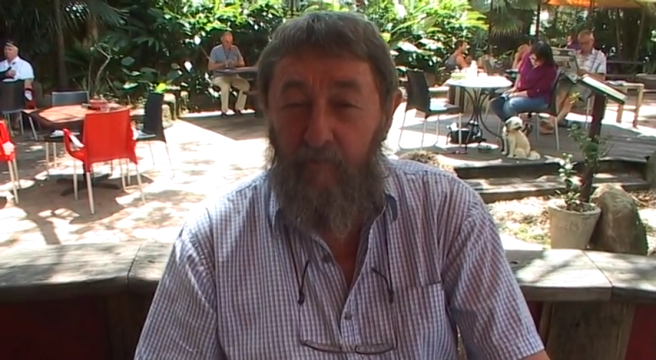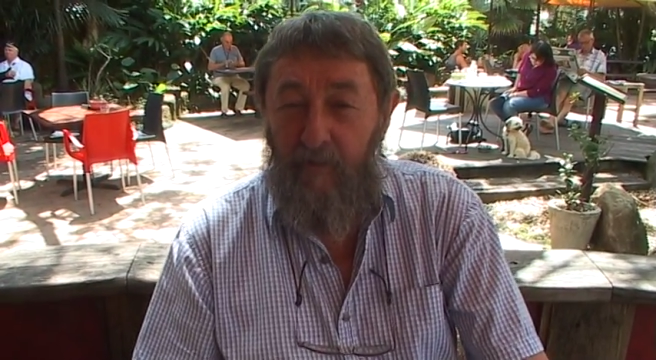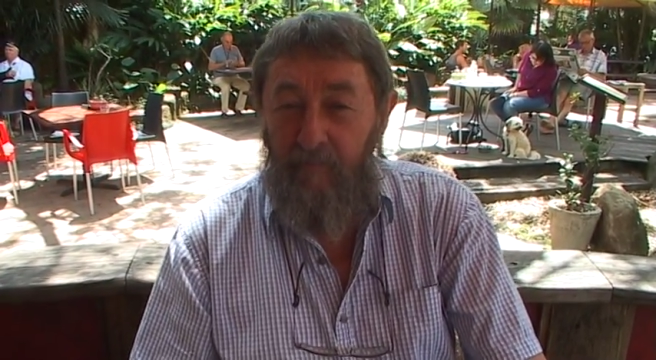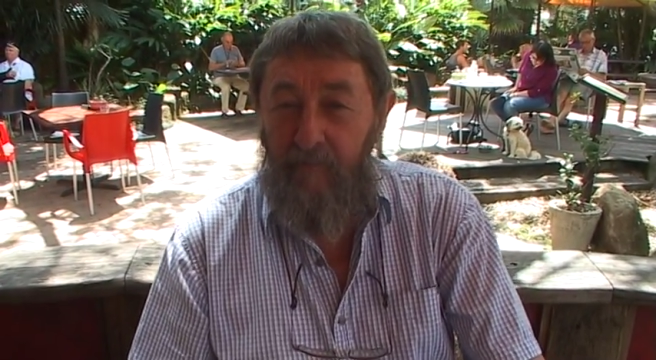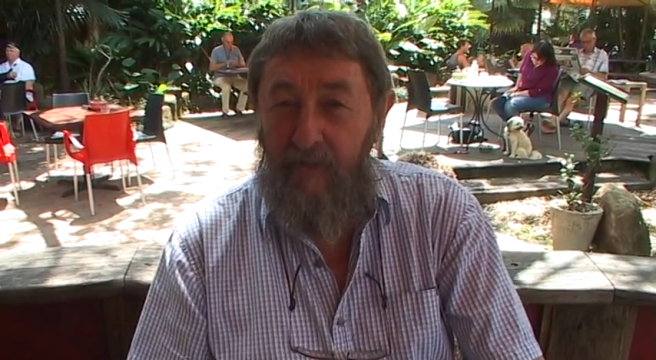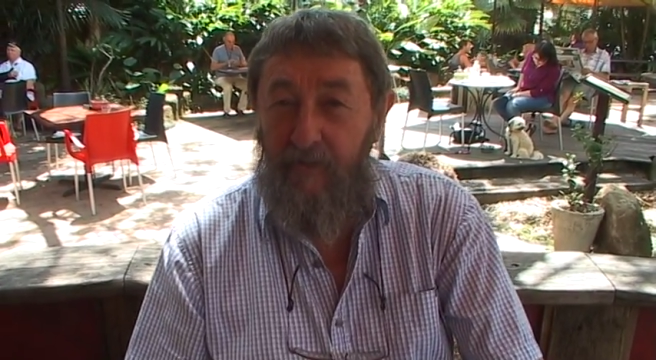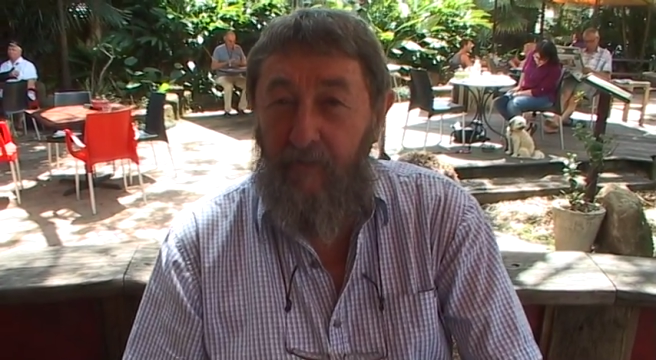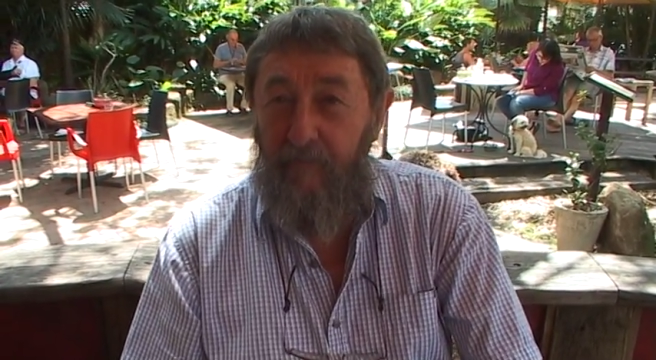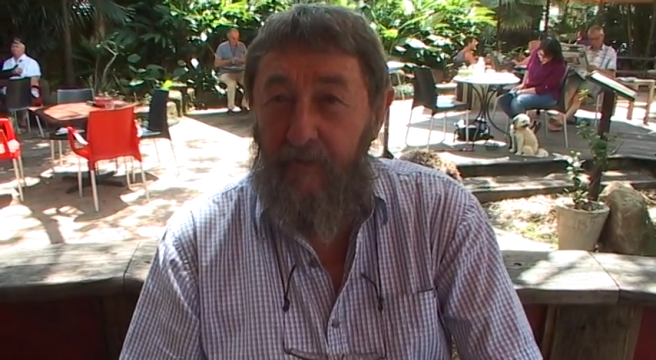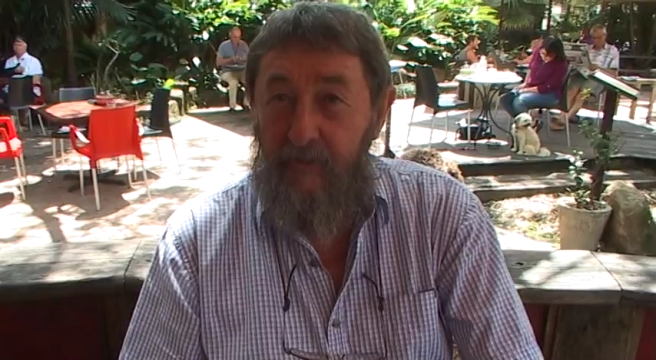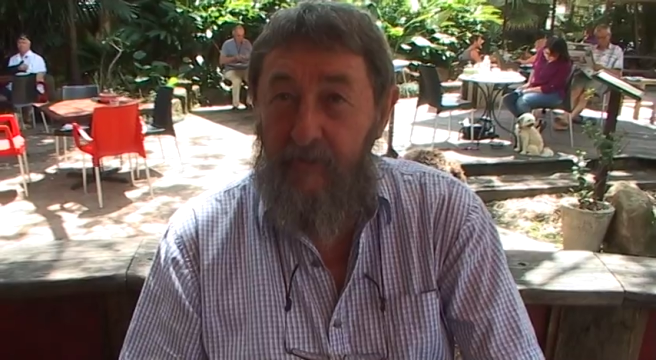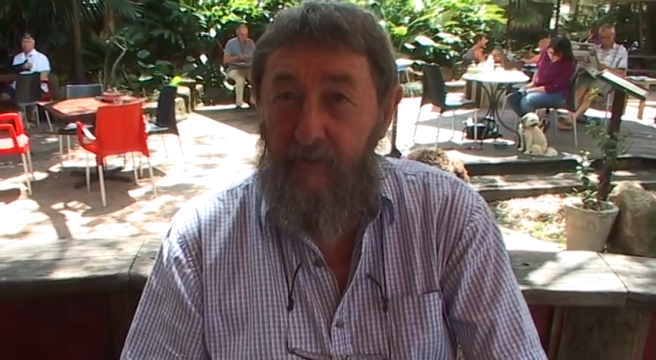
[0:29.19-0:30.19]
members of
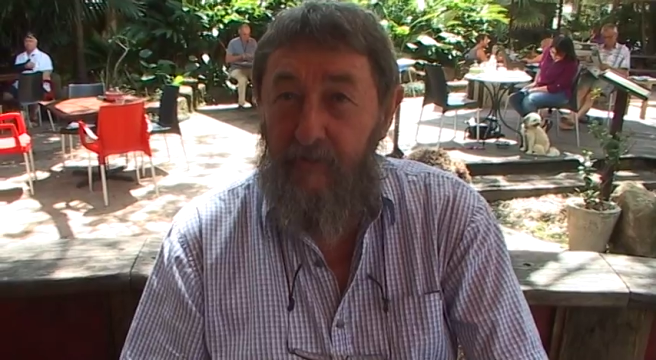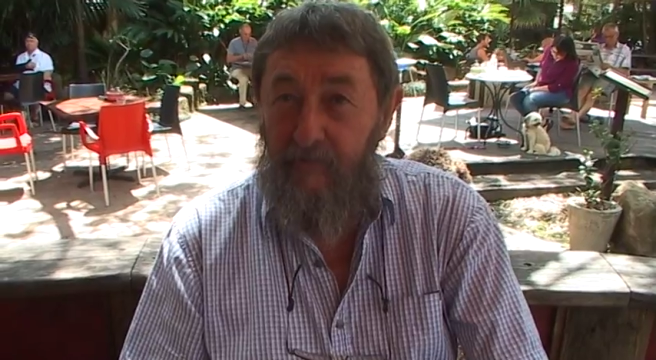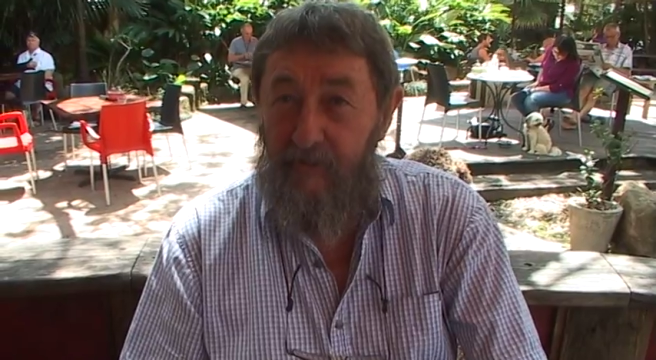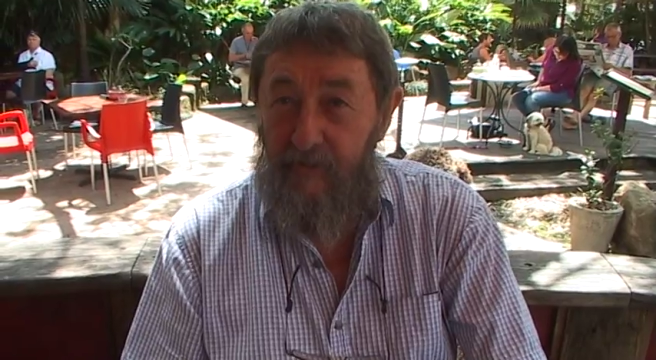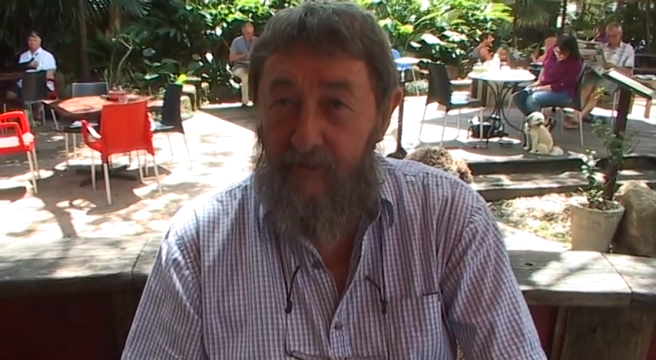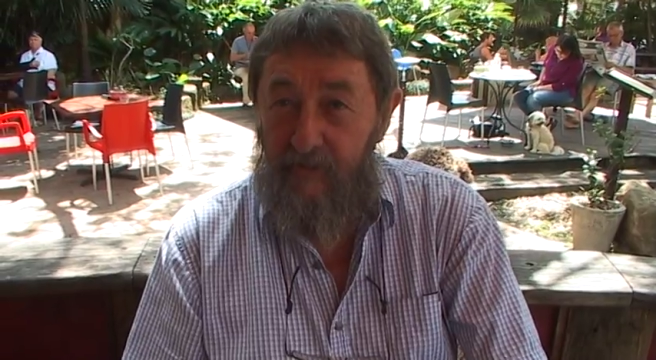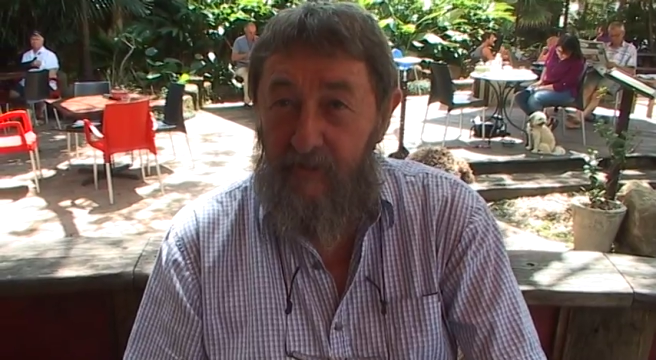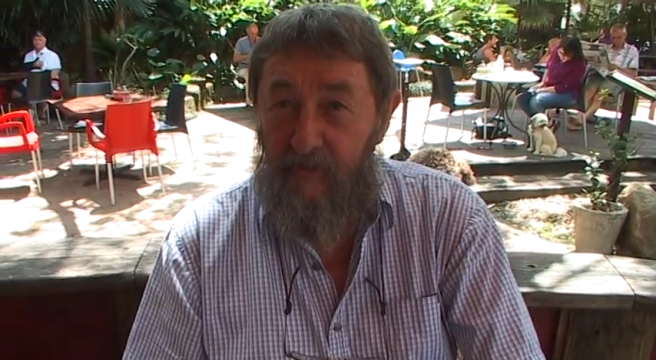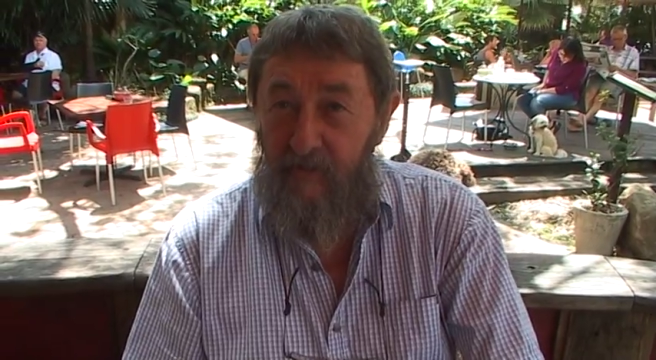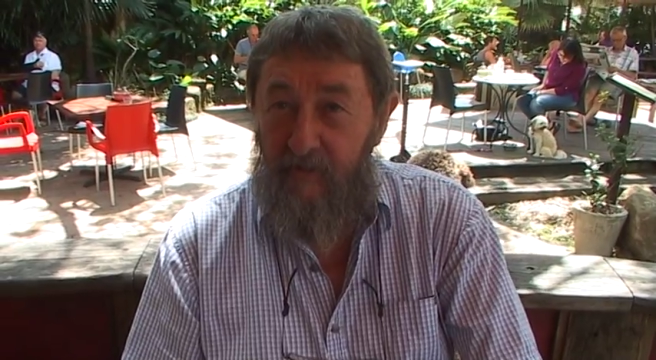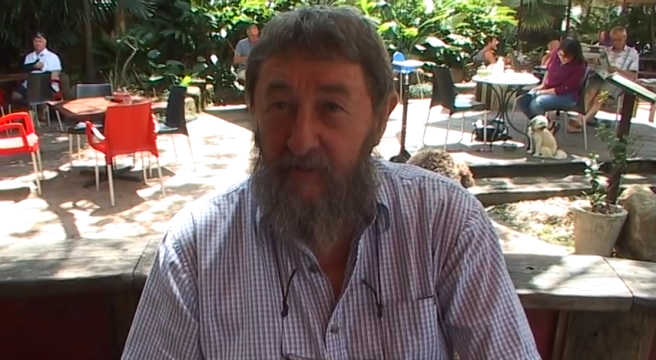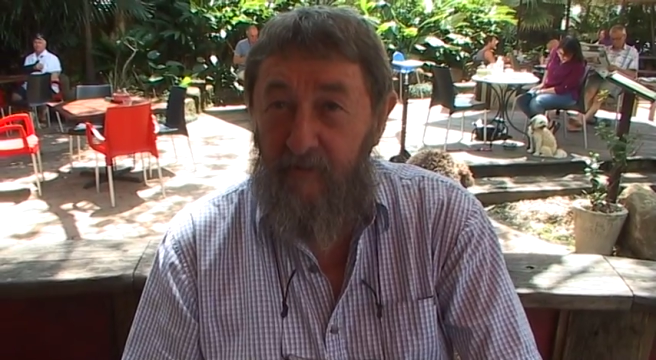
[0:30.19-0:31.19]
the Services
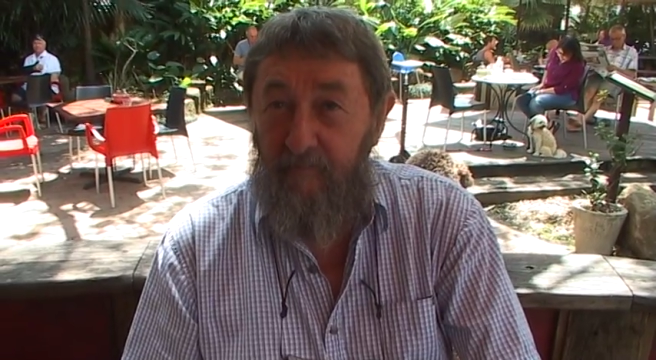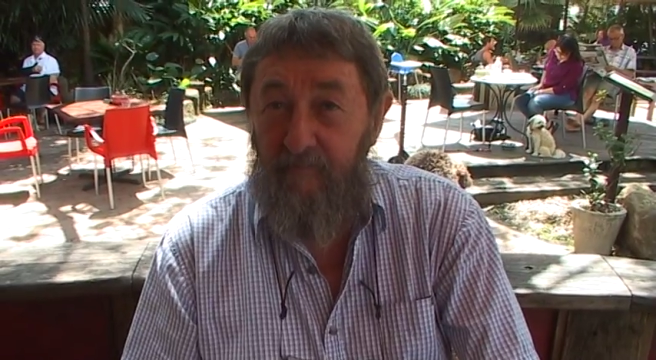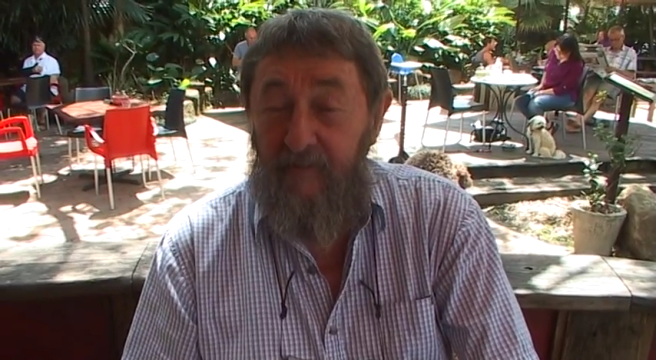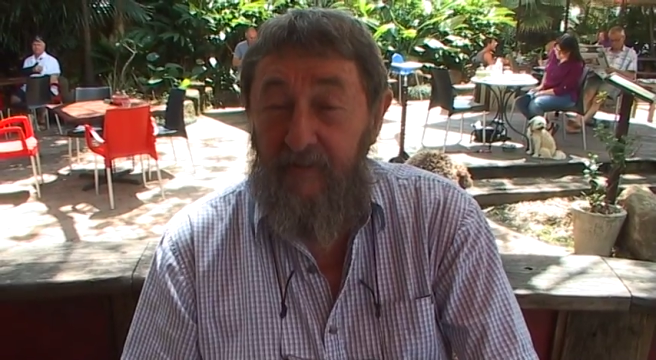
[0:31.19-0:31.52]
Union.